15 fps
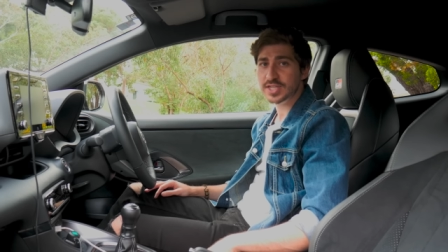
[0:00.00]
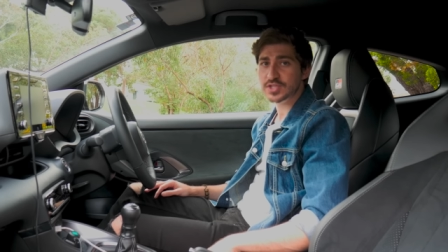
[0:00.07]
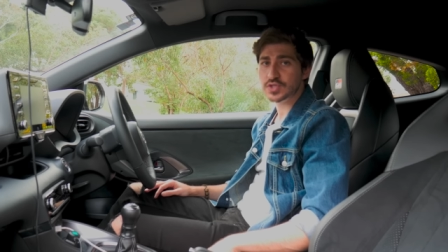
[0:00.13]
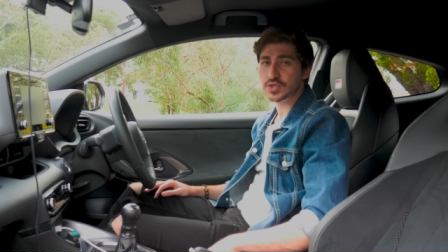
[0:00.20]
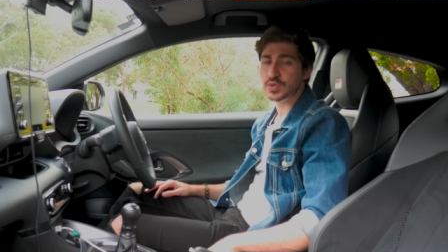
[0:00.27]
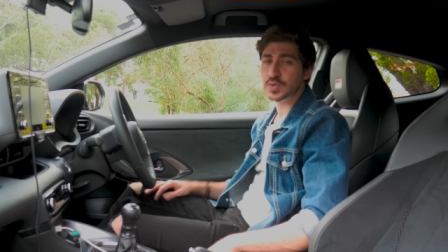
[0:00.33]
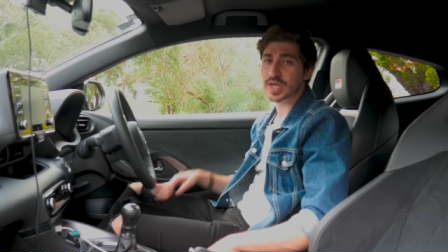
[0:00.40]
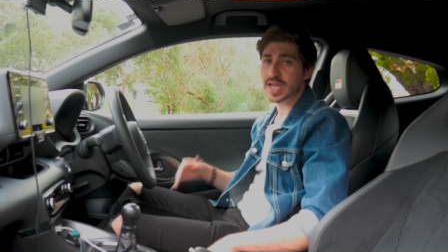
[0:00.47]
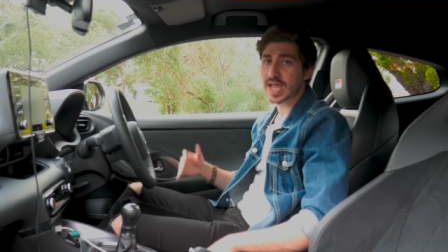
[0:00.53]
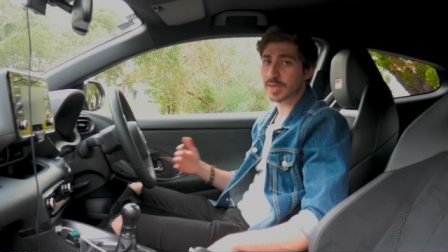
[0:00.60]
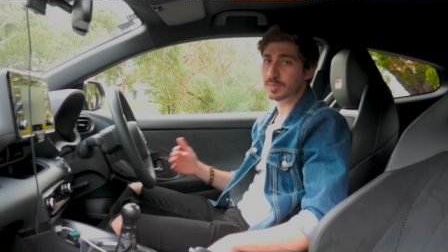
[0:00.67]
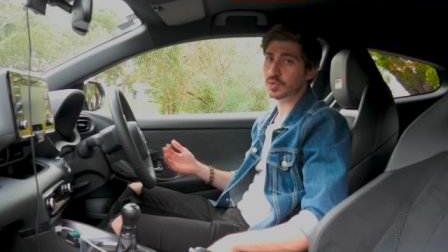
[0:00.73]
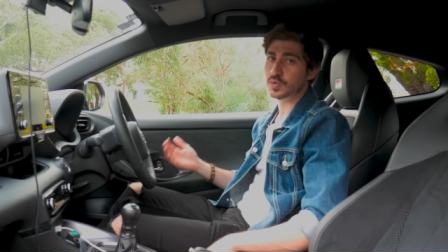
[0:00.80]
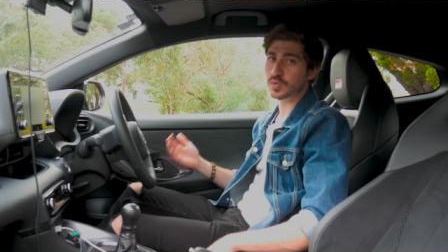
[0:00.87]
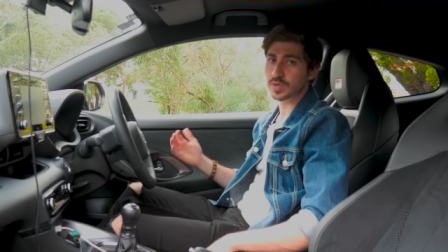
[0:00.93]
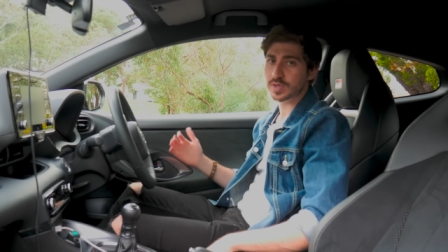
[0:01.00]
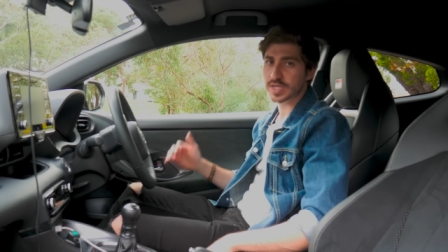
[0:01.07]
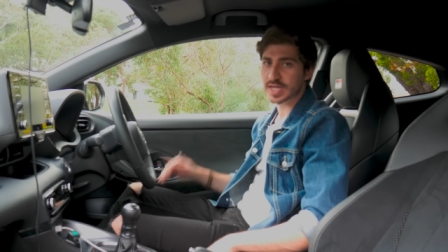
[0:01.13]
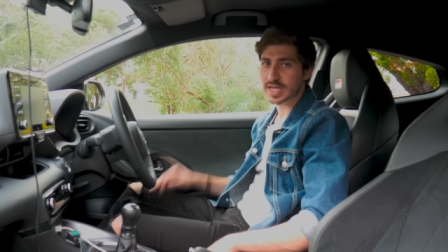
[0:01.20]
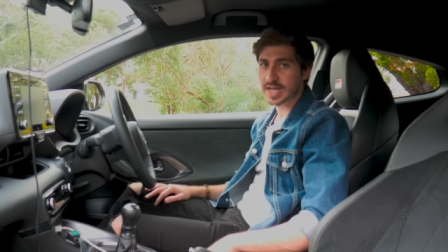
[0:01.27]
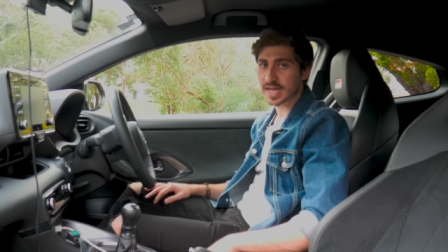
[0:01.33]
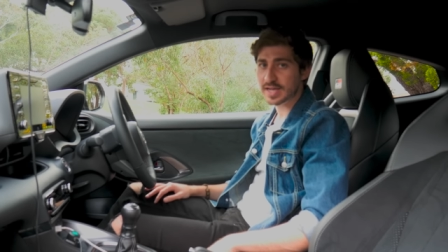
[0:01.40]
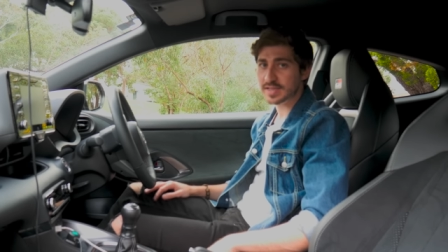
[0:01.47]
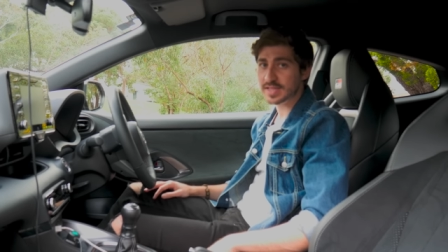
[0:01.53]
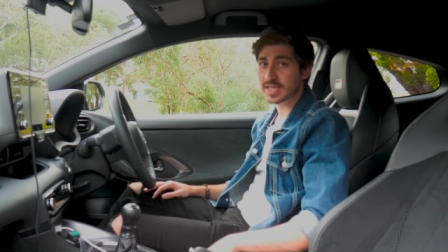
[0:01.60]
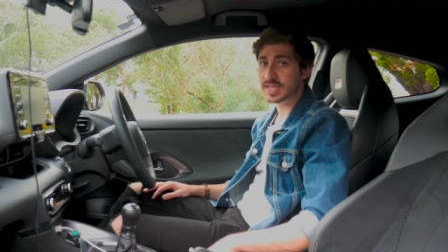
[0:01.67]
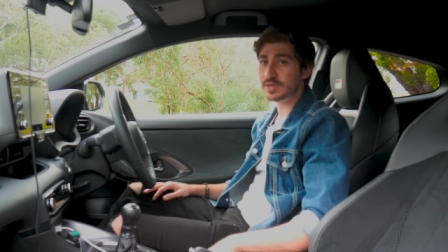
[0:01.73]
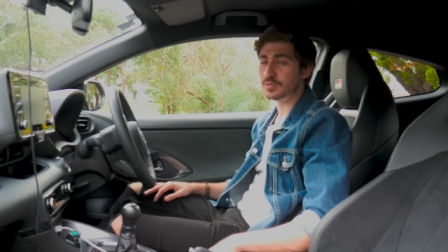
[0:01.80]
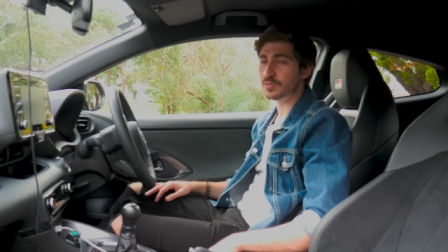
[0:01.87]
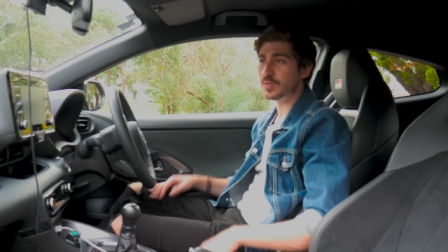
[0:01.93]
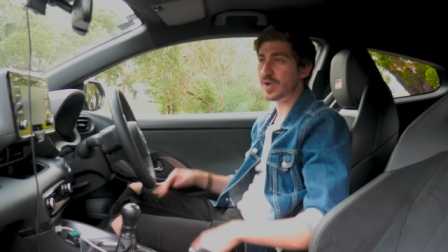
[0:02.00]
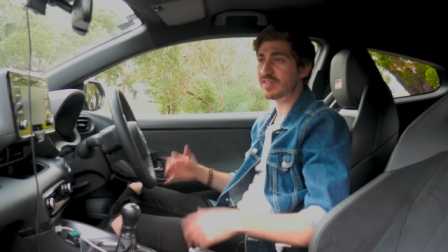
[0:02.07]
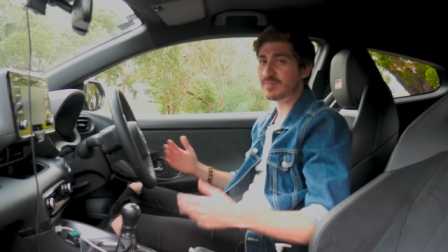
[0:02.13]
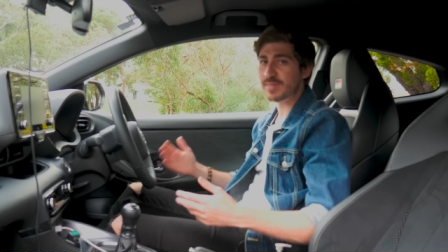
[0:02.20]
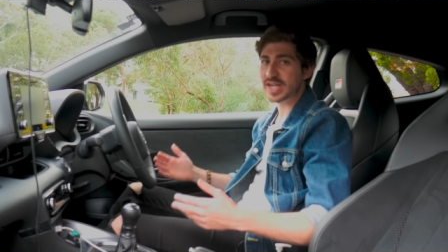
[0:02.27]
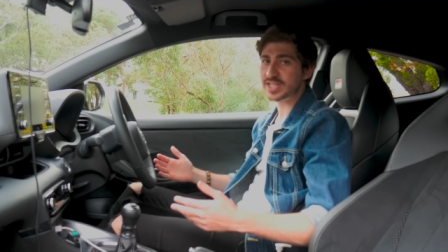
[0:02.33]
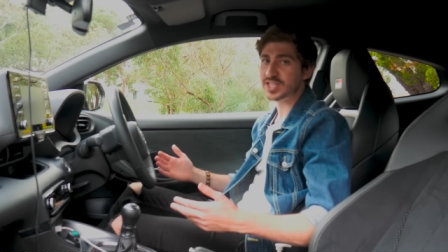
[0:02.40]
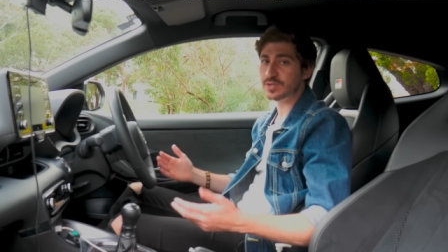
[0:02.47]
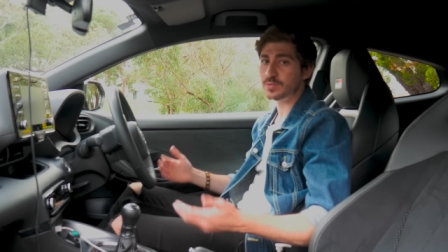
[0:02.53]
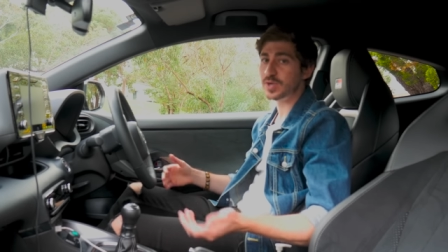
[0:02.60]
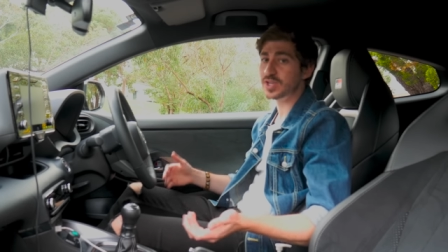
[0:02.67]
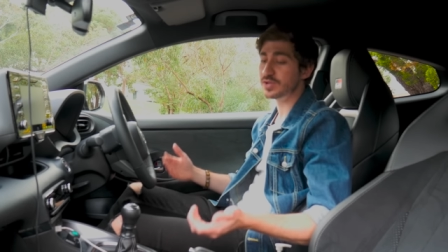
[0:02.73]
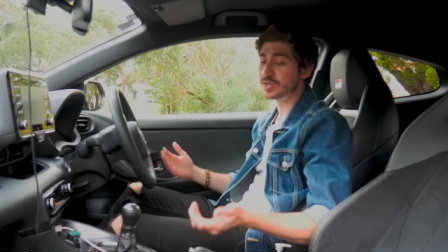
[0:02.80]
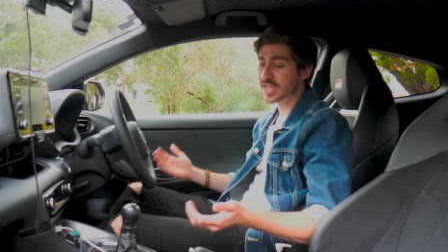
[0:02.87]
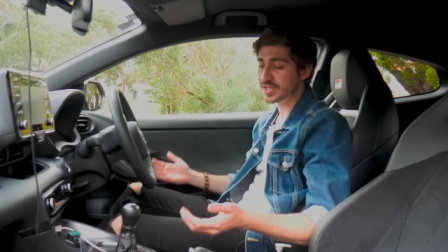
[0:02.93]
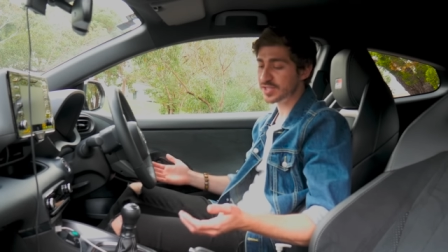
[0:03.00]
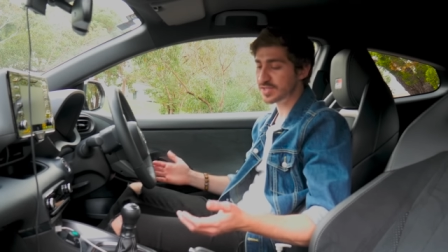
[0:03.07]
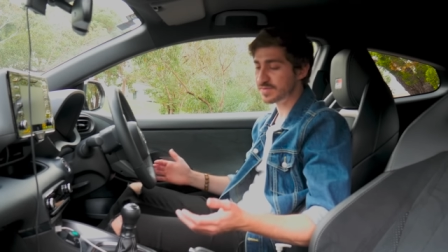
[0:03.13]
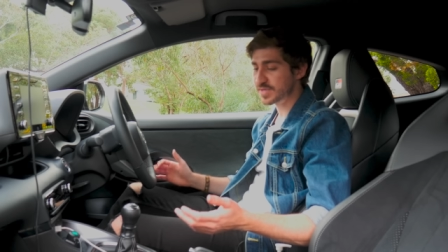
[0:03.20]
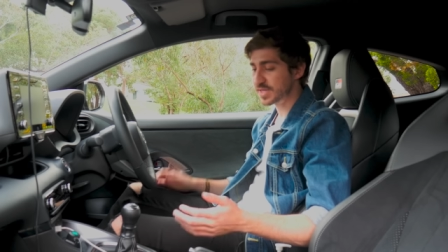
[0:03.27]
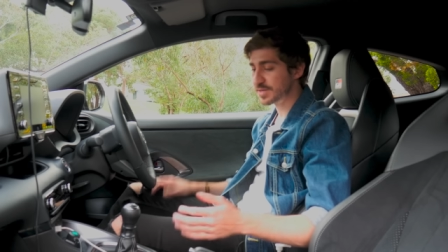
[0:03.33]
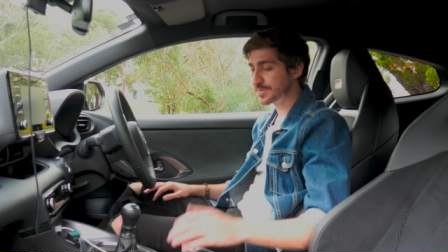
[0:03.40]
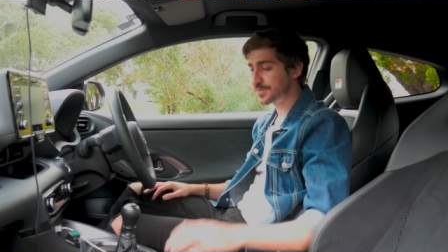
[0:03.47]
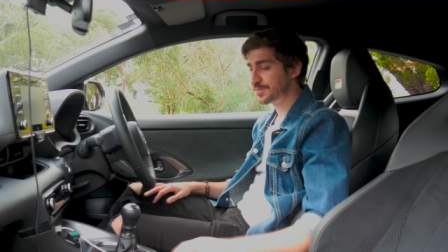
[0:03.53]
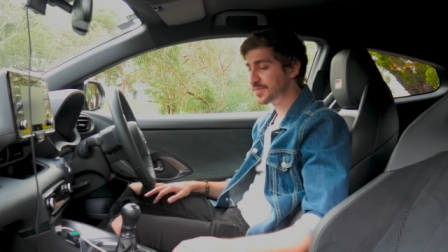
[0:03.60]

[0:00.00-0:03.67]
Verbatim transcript: to enable uh, the rev matching when you're downshifting.